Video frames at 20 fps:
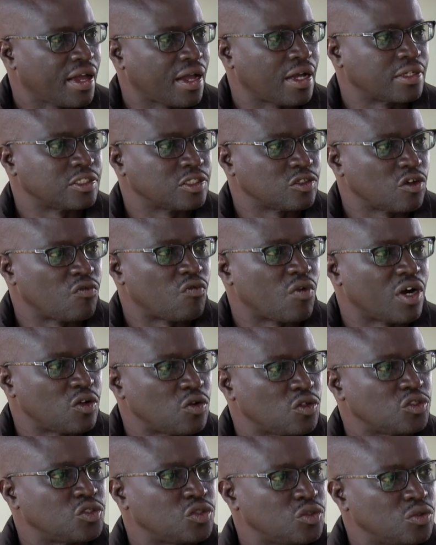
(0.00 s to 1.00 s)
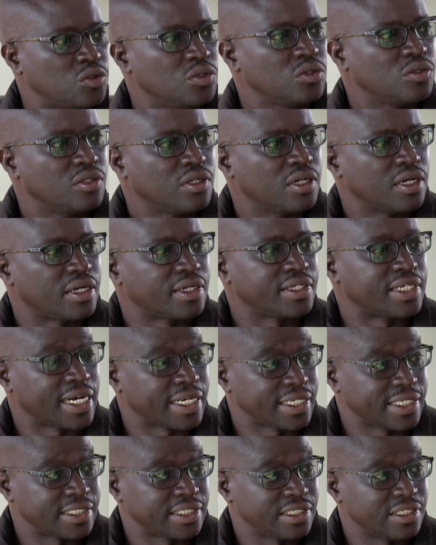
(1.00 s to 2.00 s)
cases of one or two
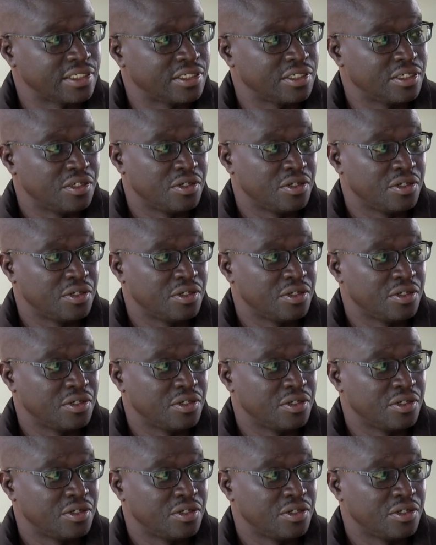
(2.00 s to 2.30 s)
donkeys